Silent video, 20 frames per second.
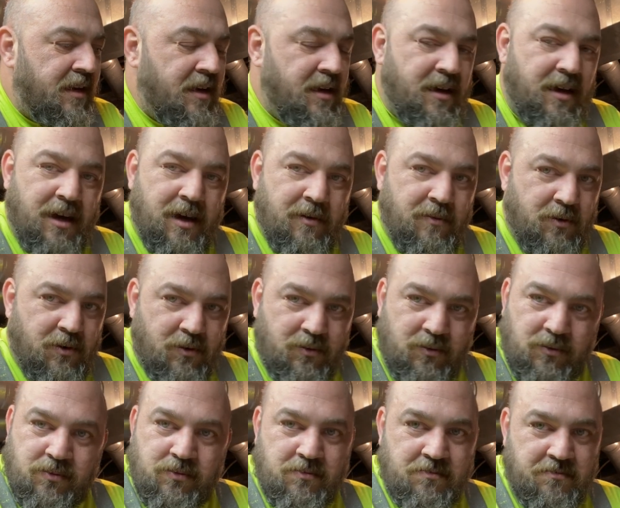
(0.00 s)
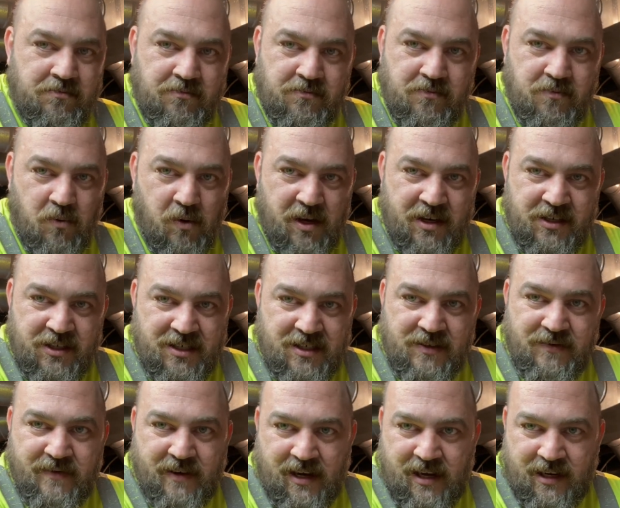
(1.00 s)
It will run just
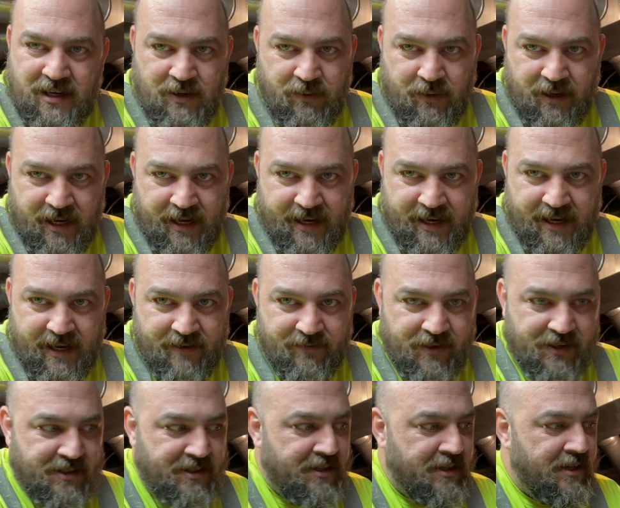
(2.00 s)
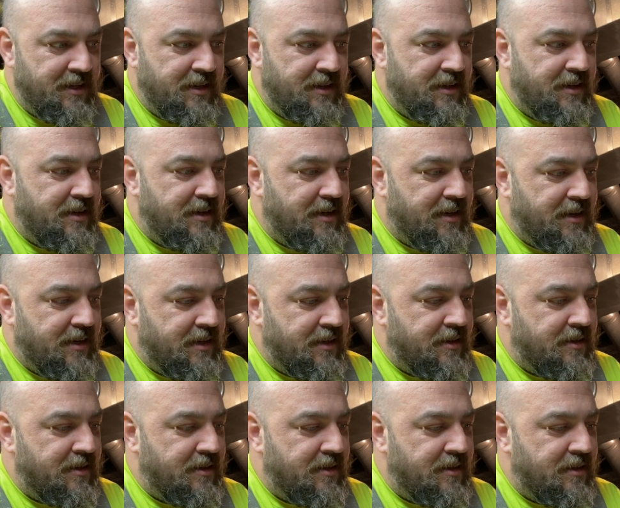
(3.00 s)
fine the way I have it. Uh,
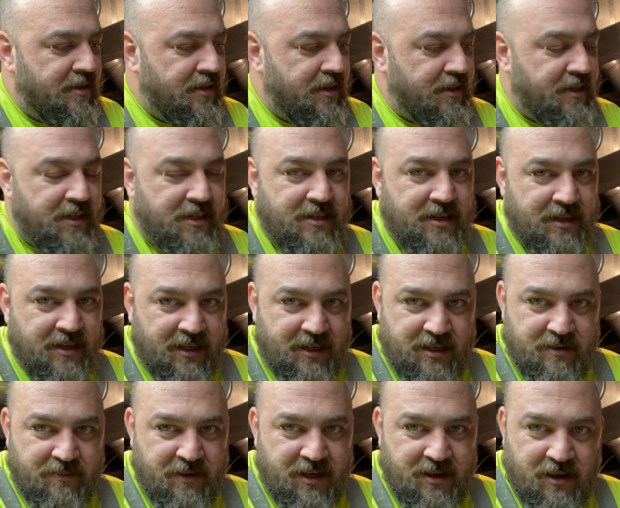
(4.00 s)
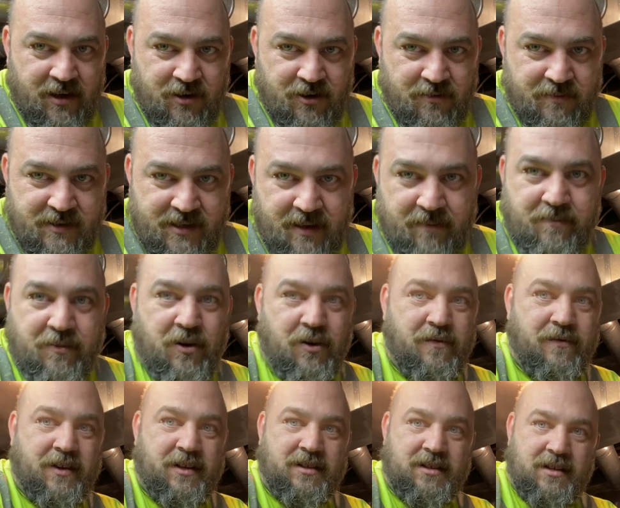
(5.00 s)
it doesn't need to be 100%
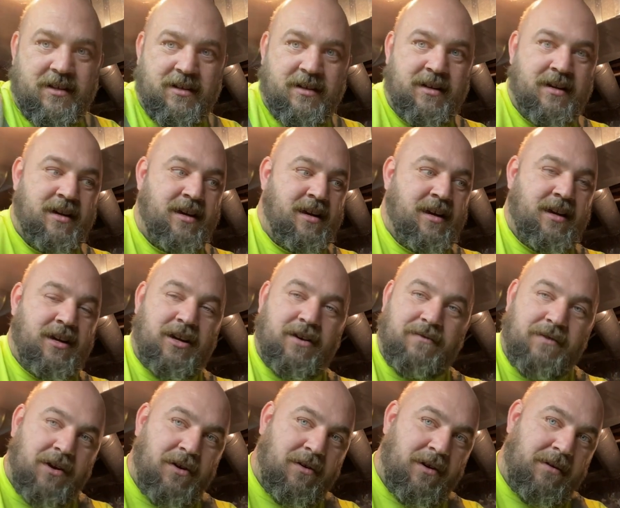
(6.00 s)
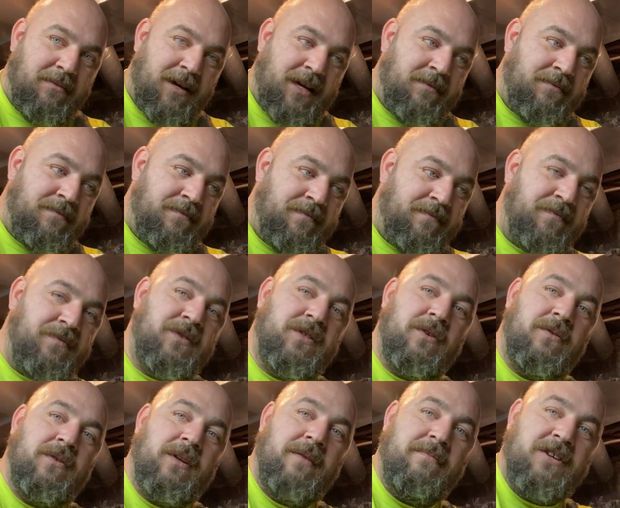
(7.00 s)
perfect, if you know what I mean.
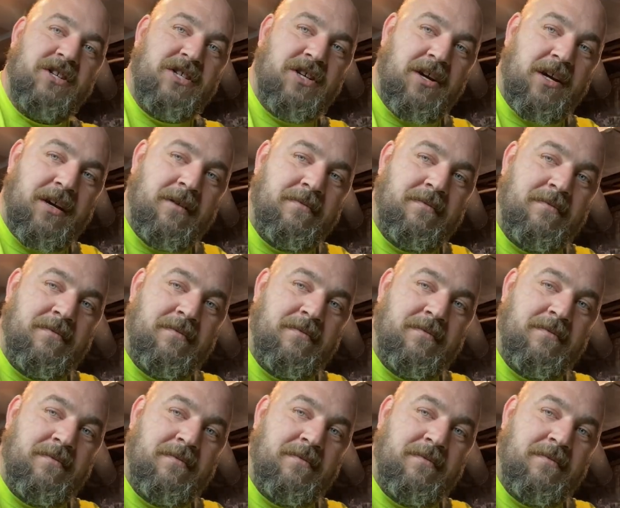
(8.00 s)
So let me show you.